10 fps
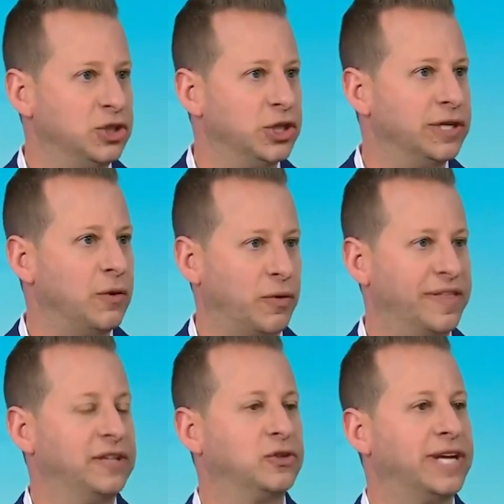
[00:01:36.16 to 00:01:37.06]
is good or
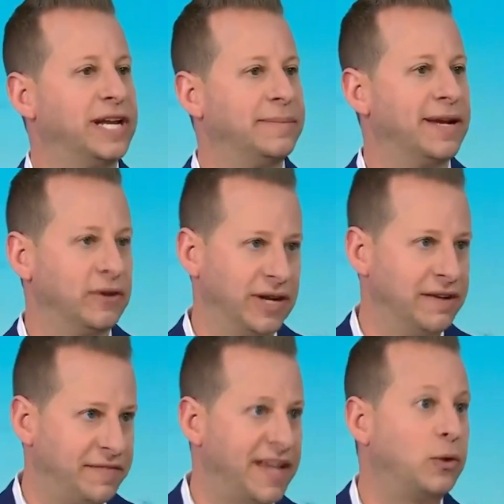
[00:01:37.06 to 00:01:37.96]
things are getting better
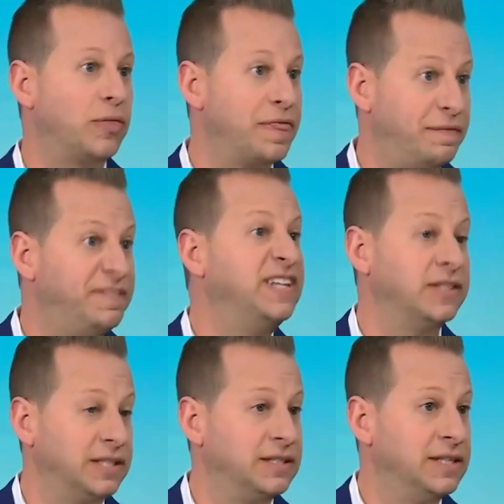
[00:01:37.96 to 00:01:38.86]
if they don't
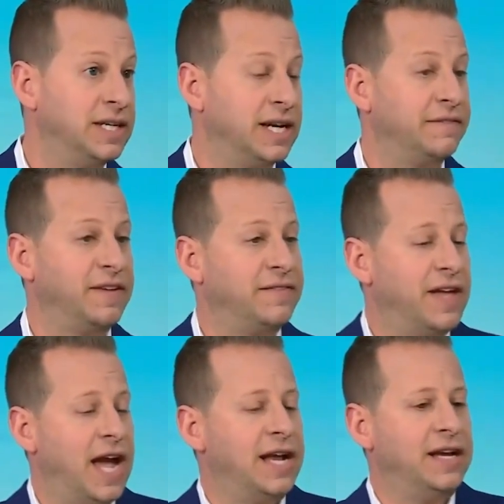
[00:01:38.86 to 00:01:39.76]
feel it. If, if
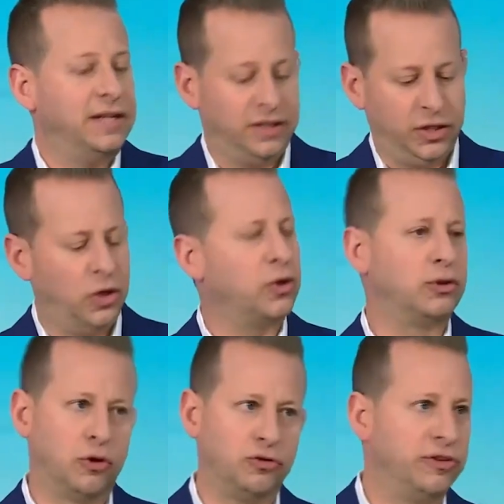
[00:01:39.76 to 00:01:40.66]
at, eh, go to
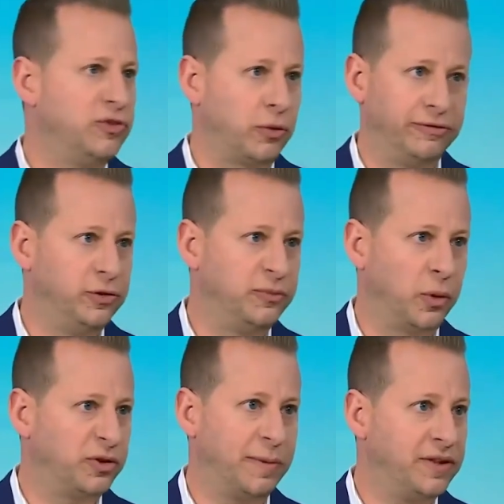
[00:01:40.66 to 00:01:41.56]
the grocery store, food's
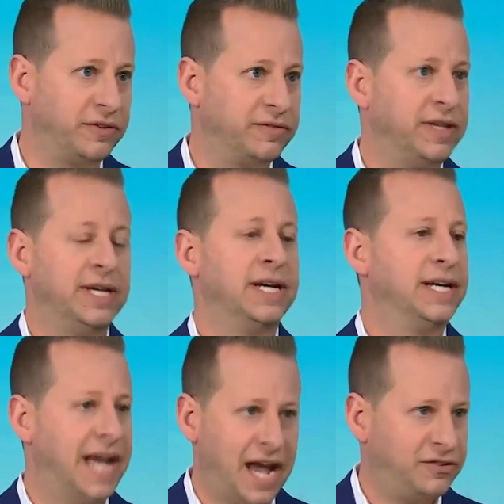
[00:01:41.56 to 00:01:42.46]
more expensive.
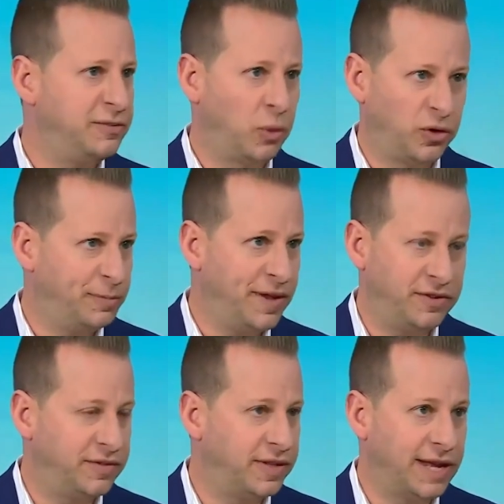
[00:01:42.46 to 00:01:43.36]
Gas is more
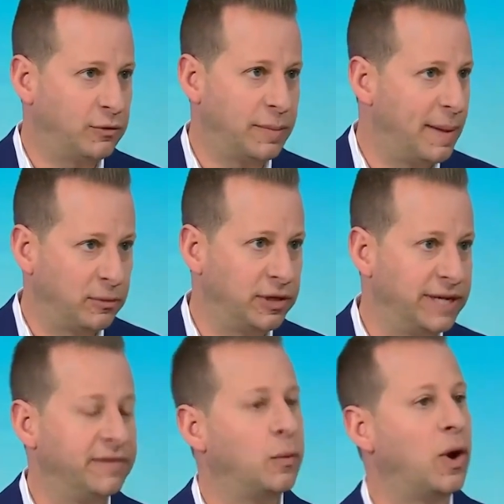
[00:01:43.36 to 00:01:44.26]
expensive than they remember
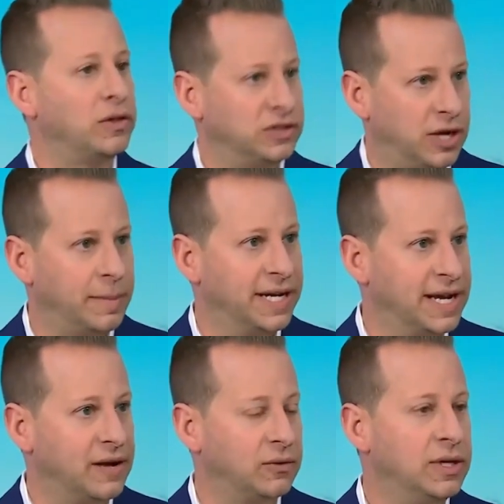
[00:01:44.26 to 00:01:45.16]
it, even while it's coming
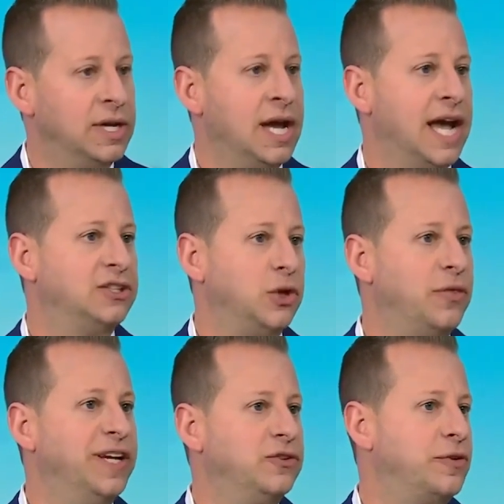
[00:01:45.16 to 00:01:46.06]
down. And so
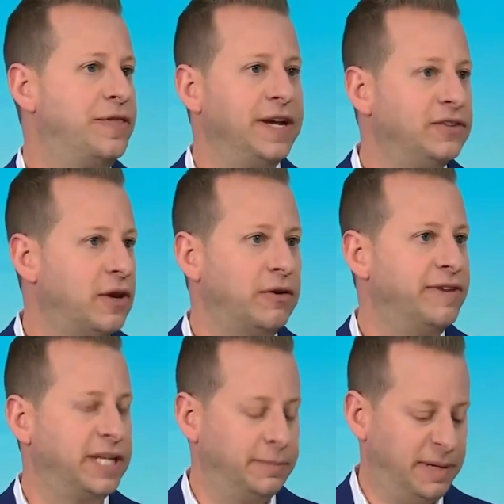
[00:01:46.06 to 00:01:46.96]
these are things that are
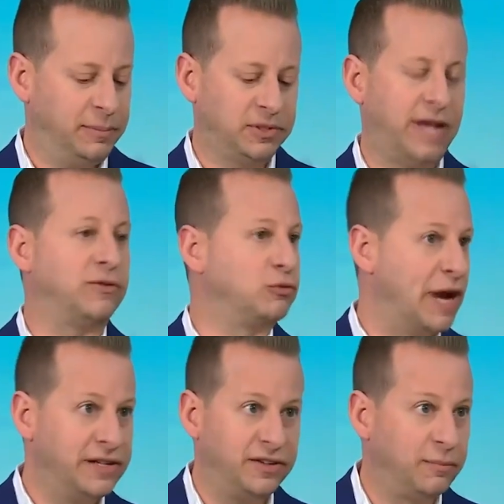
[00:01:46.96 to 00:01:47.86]
affecting people's lives.
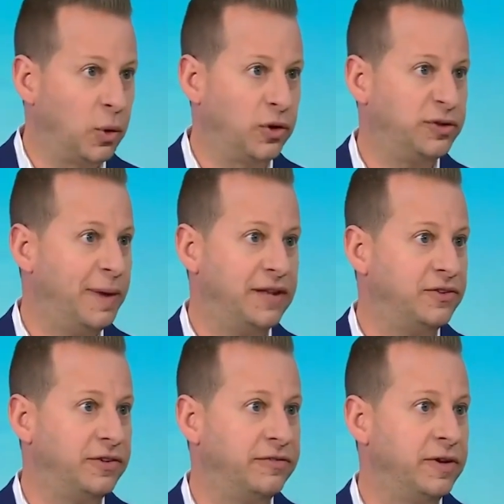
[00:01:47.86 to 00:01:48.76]
Rent is more
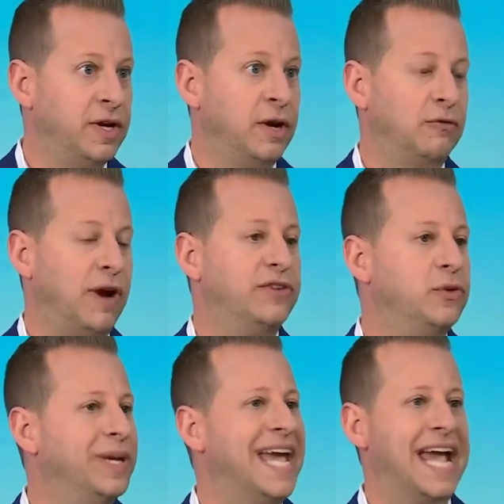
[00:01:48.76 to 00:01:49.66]
expensive, right?
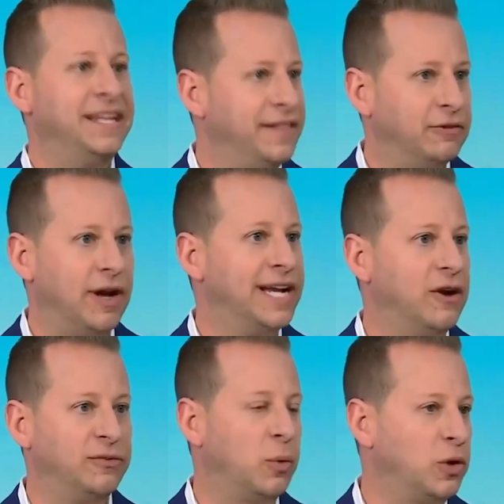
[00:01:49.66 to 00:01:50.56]
Doing anything right
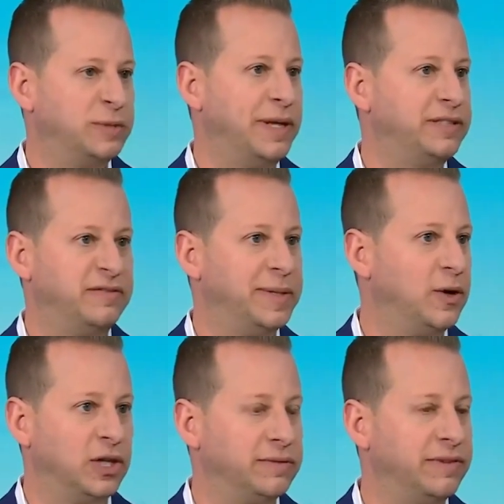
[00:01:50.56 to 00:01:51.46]
now is more expensive
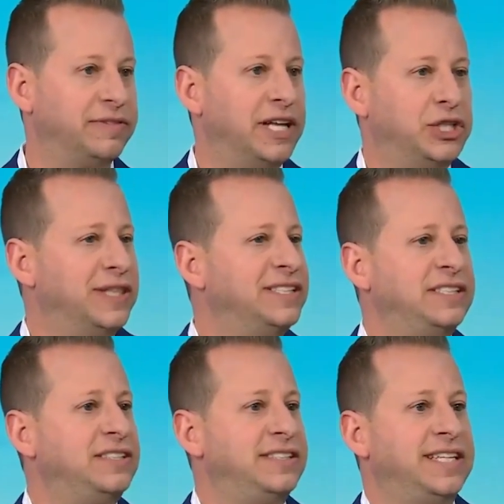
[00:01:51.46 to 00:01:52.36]
because of inflation. This
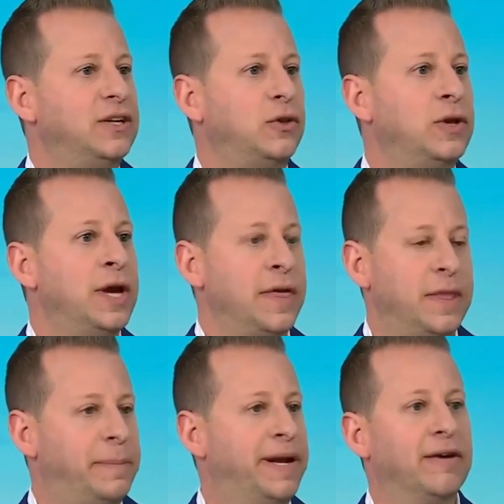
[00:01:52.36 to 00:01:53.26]
is still
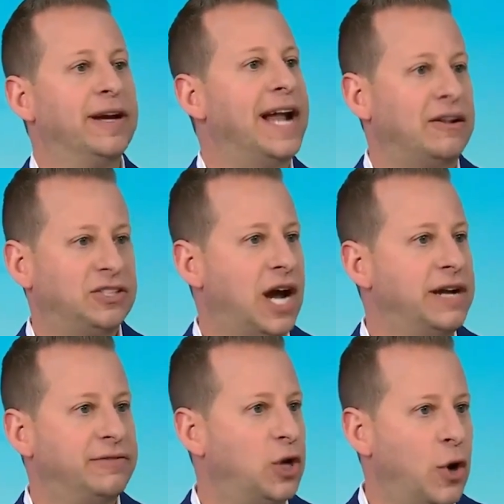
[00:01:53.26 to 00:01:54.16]
the period
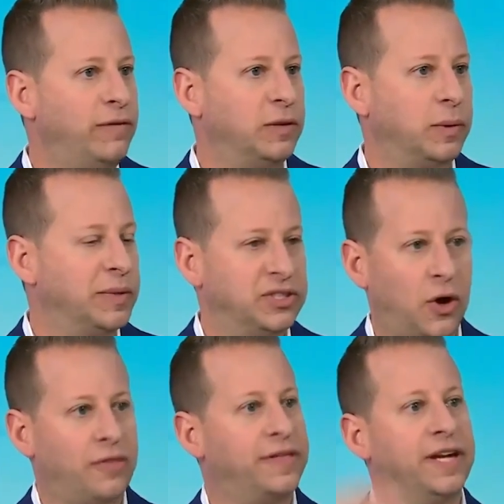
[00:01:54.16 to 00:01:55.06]
outside of COVID when we
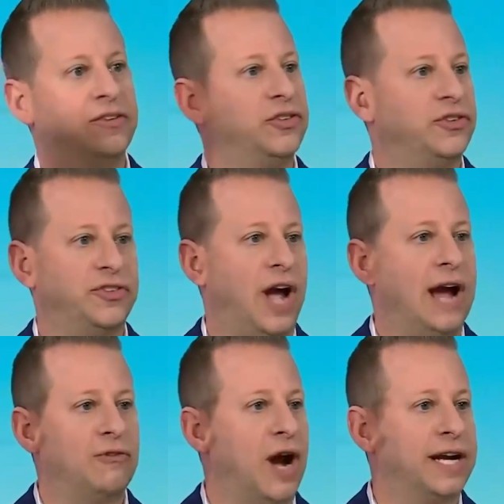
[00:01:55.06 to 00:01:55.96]
saw things just
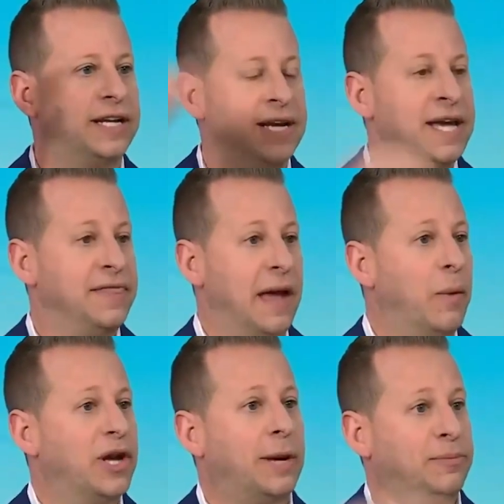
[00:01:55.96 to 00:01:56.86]
skyrocket. They
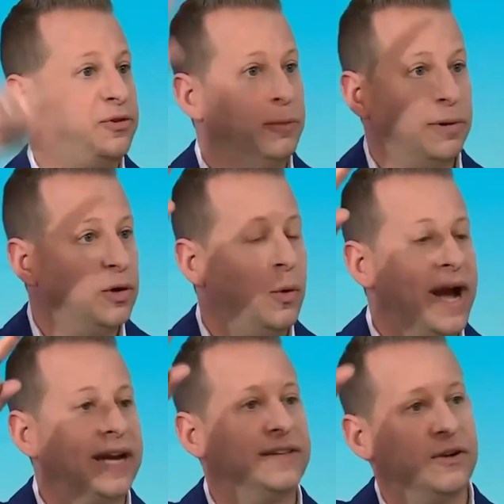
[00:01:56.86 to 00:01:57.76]
went up super
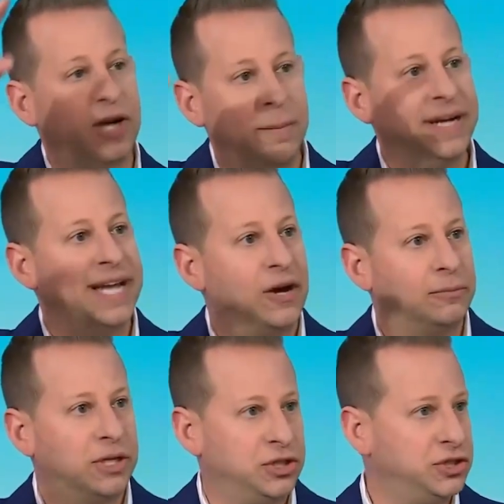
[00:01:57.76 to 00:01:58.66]
quick and they're coming
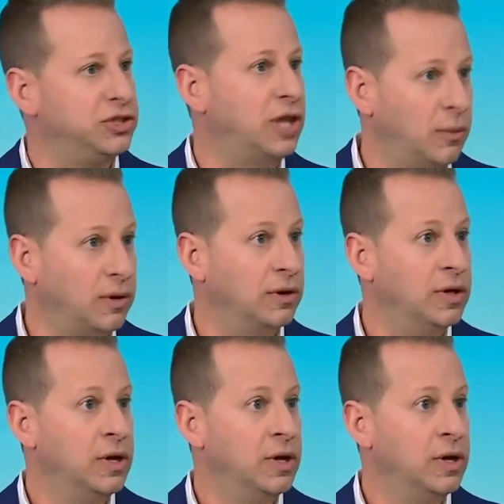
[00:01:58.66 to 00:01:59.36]
down much slower